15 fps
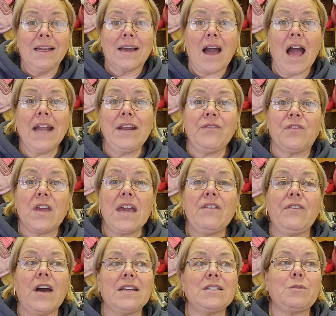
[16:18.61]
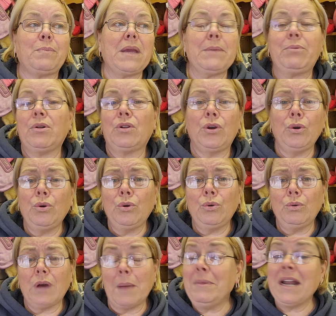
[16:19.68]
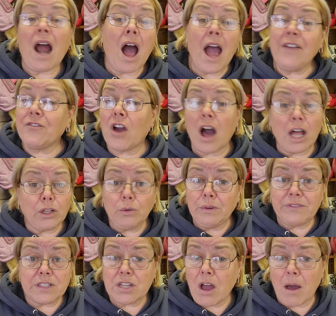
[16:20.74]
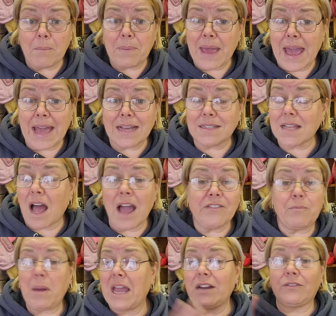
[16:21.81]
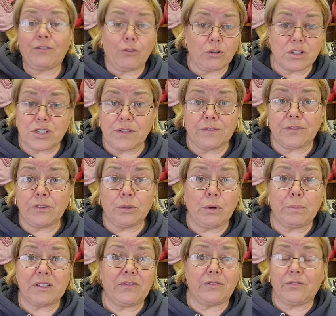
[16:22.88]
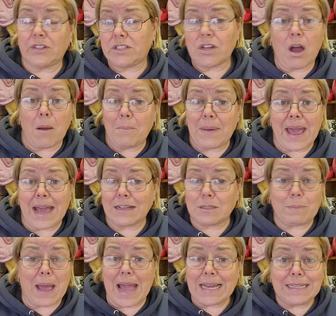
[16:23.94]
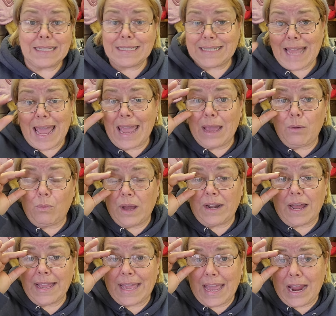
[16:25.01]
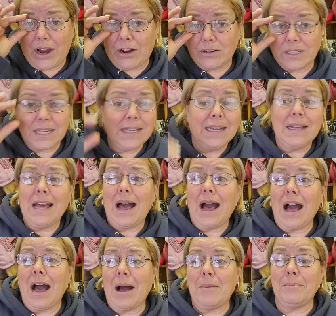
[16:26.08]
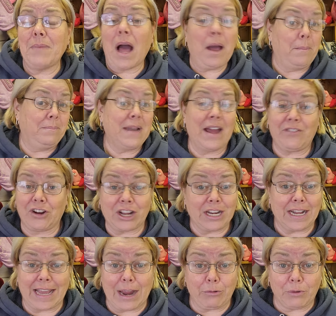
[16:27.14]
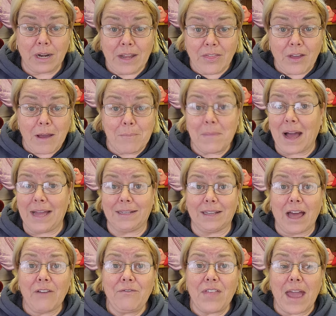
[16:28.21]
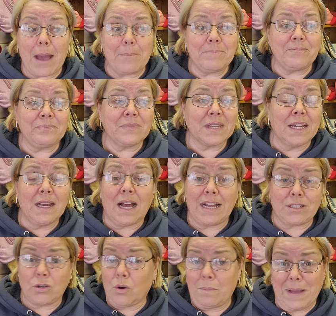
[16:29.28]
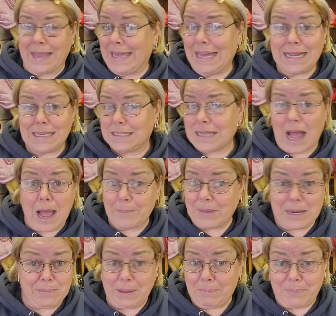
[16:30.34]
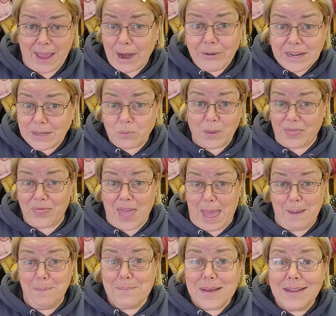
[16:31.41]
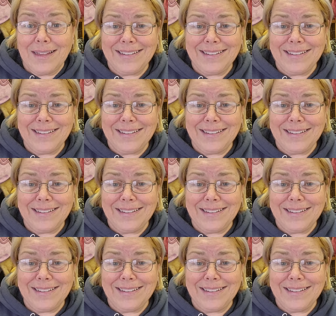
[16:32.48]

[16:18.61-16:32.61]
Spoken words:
kind of give us people who, I mean, I've got Louis Vuitton bags. I've paid a fortune for Louis Vuitton bags back in the day when I cared. I'm never going to get rid of them. I love them. I told my kids I'm going to be buried with them.